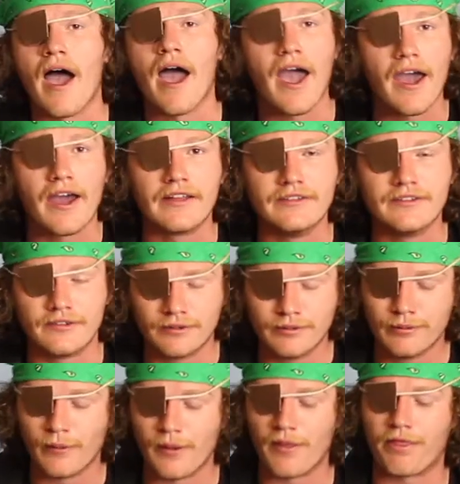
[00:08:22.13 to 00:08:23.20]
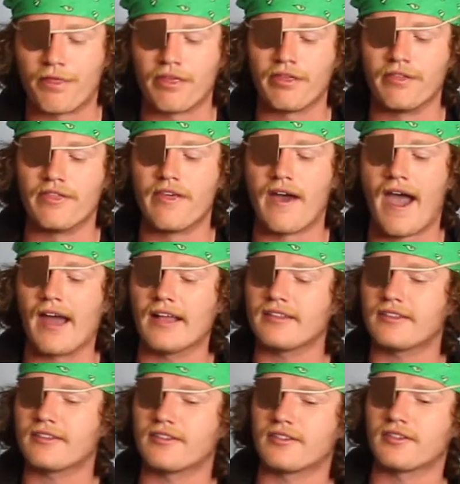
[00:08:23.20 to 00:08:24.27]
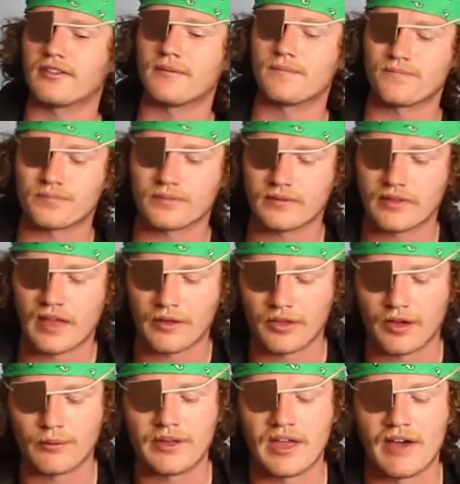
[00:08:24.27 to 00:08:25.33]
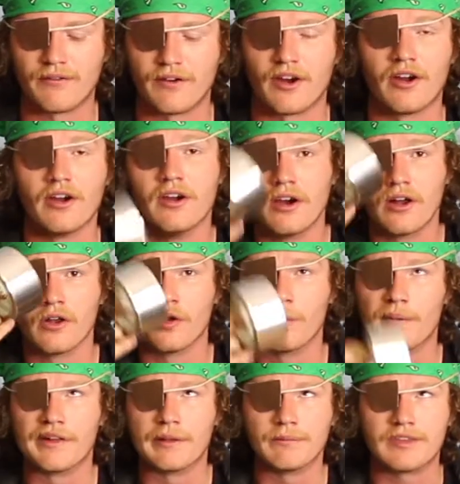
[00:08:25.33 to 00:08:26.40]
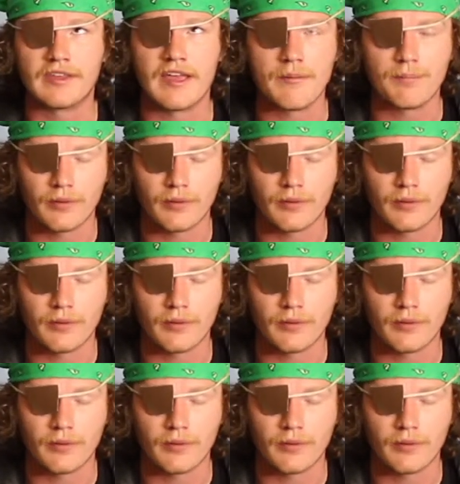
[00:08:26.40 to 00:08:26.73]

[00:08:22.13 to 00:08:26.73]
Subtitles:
And with that, now that we have our aluminum tape